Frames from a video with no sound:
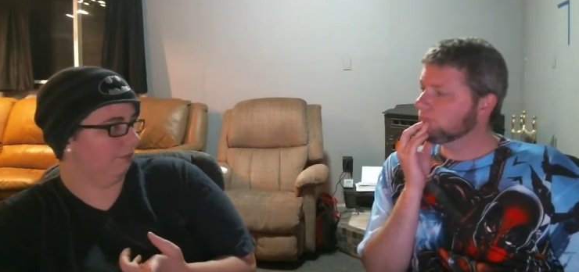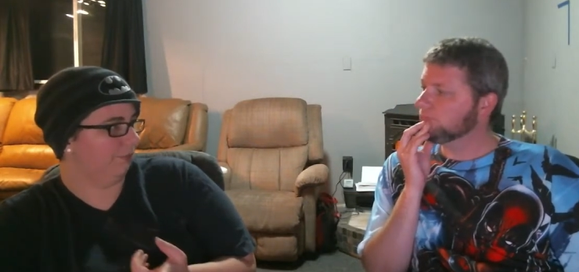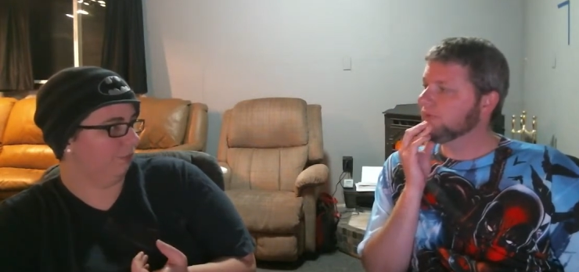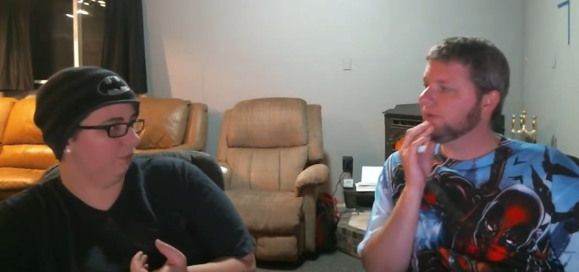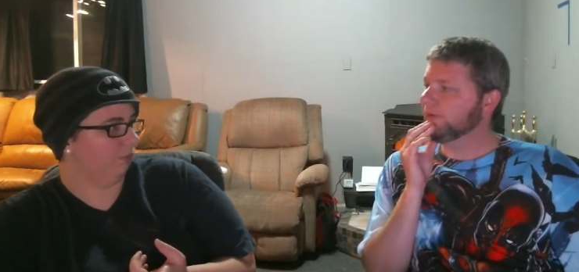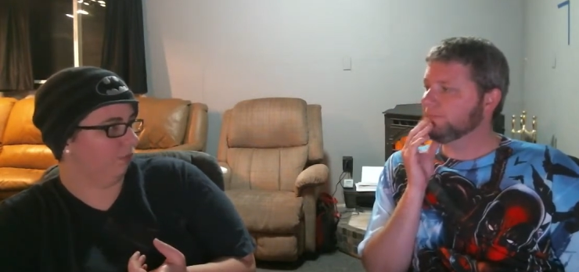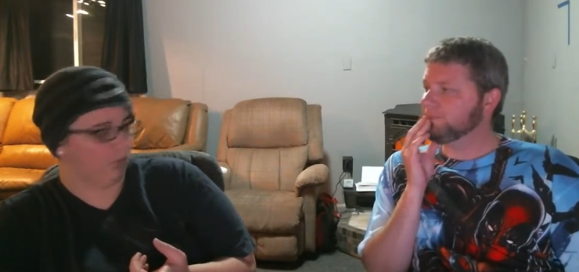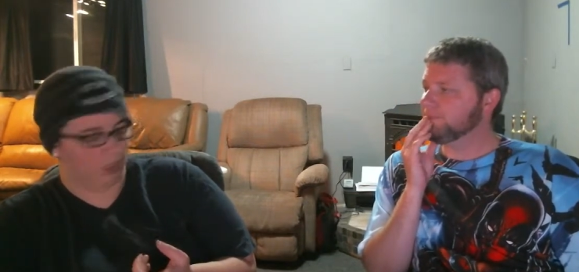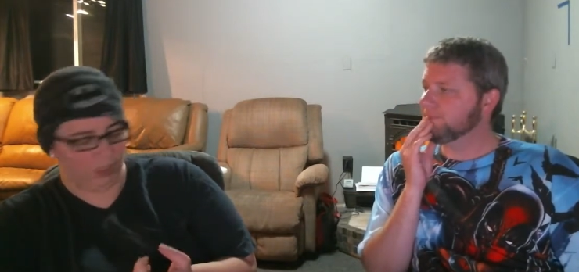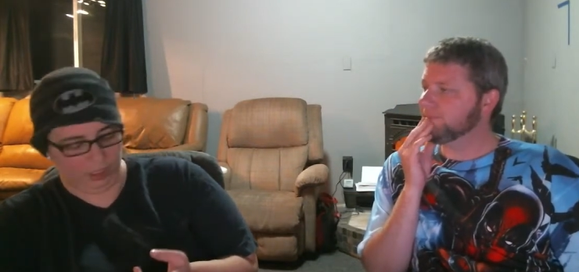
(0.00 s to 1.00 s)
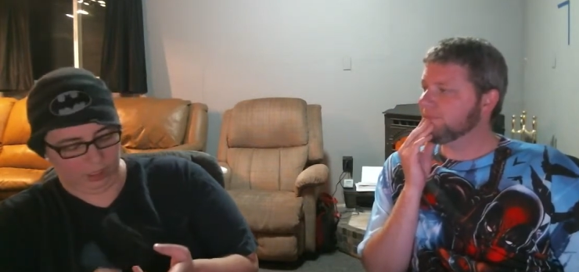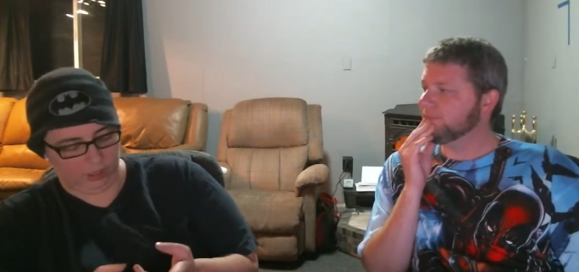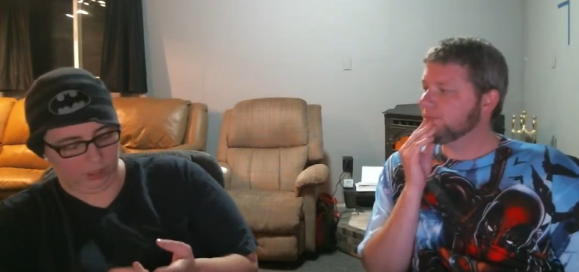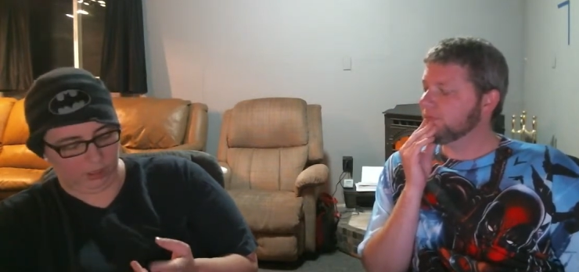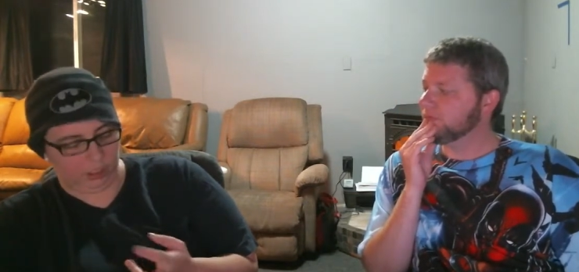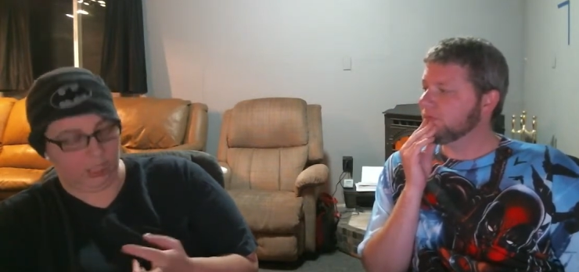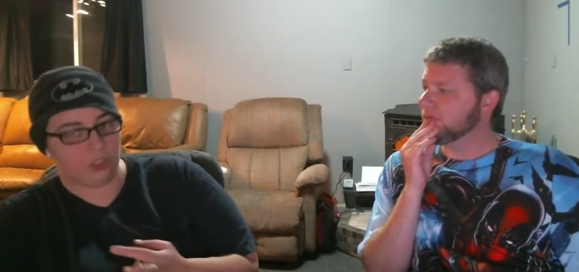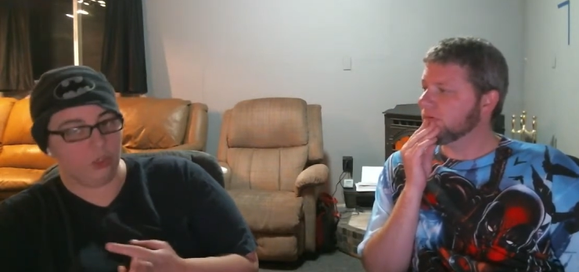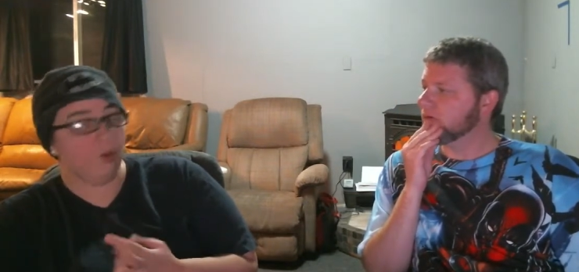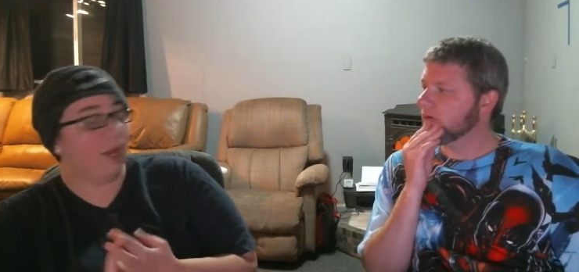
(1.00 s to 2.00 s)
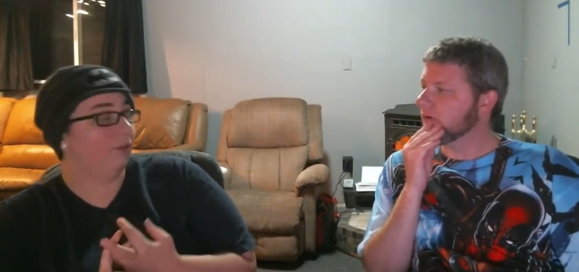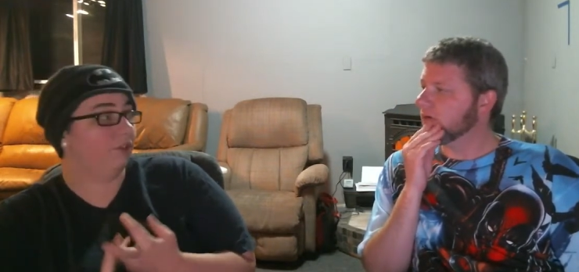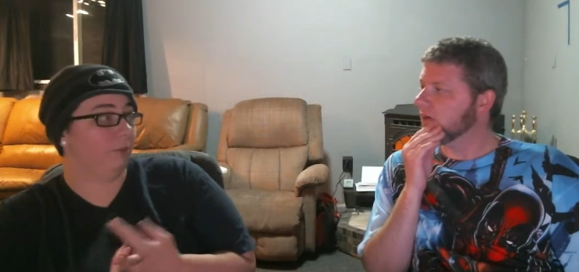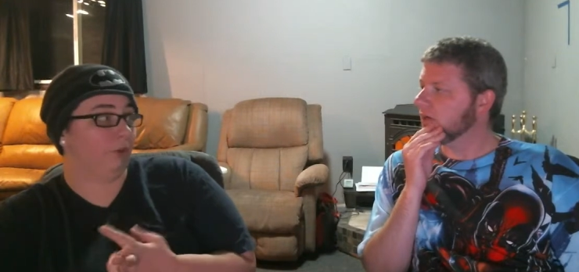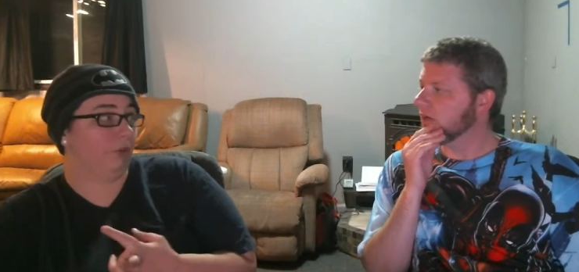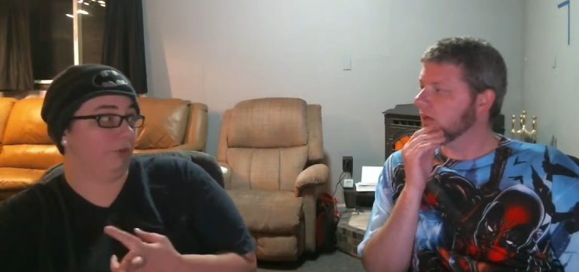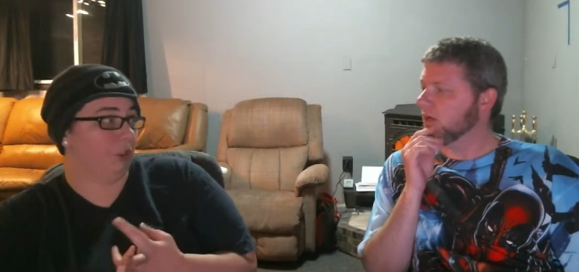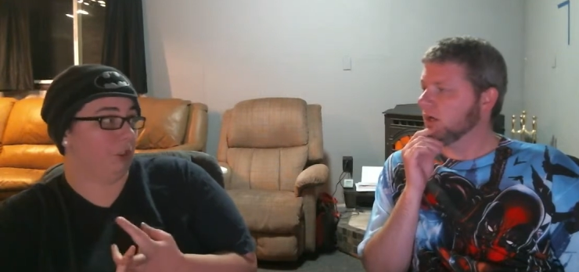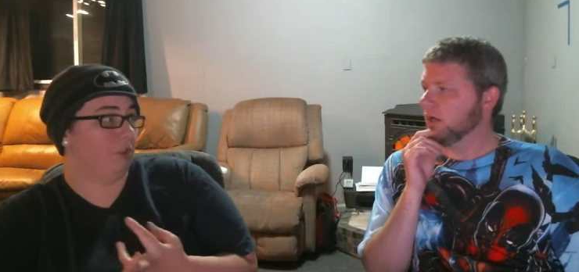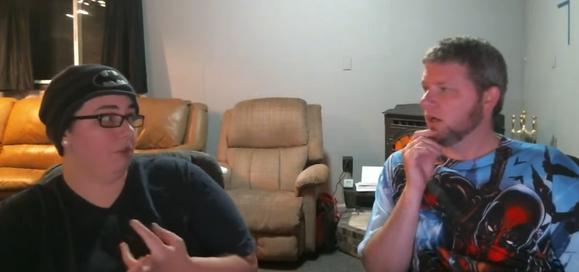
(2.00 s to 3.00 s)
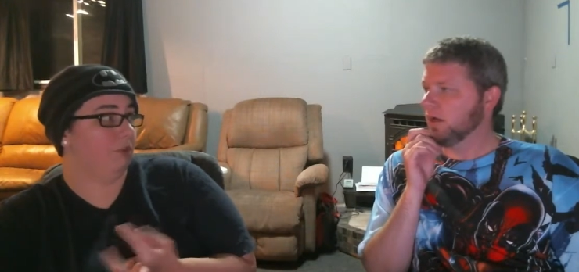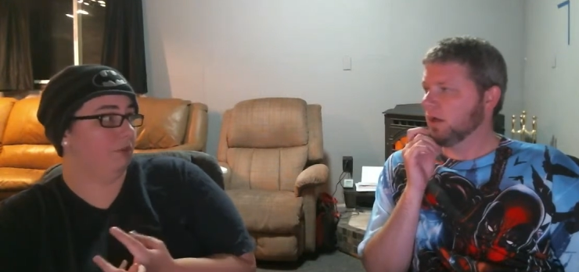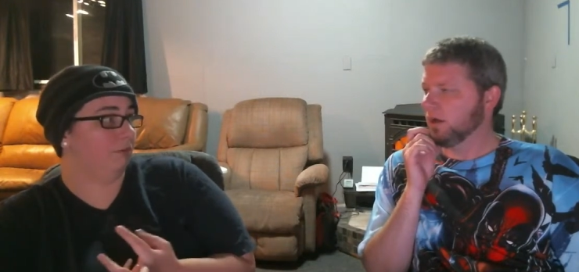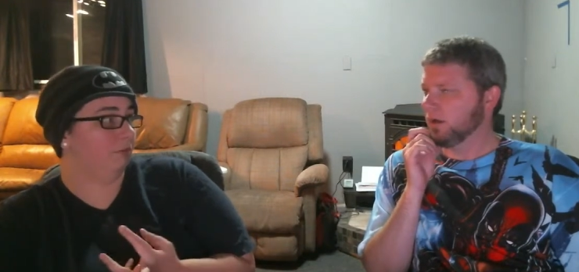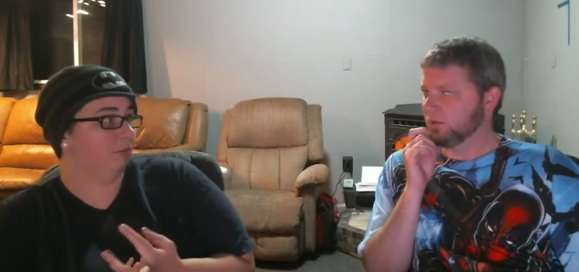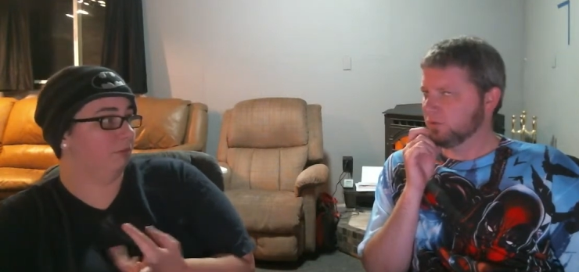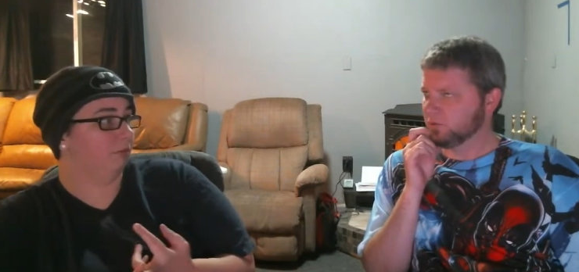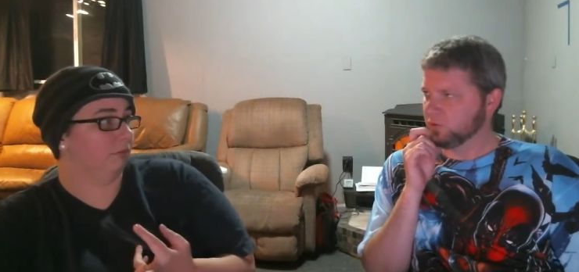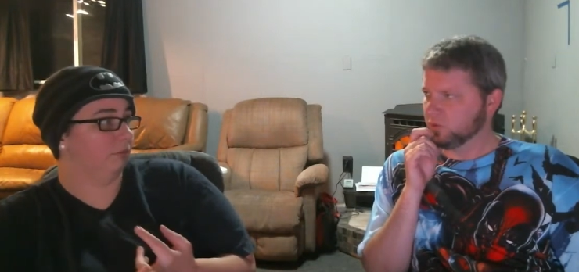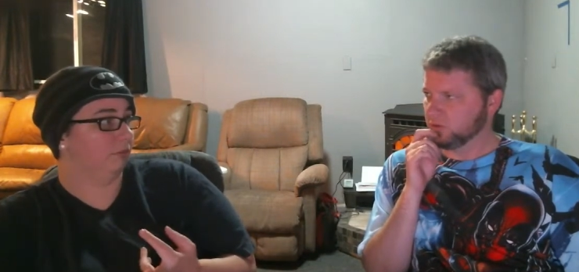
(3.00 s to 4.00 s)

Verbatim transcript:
Speaker 1: Yeah. They do have similar features. True.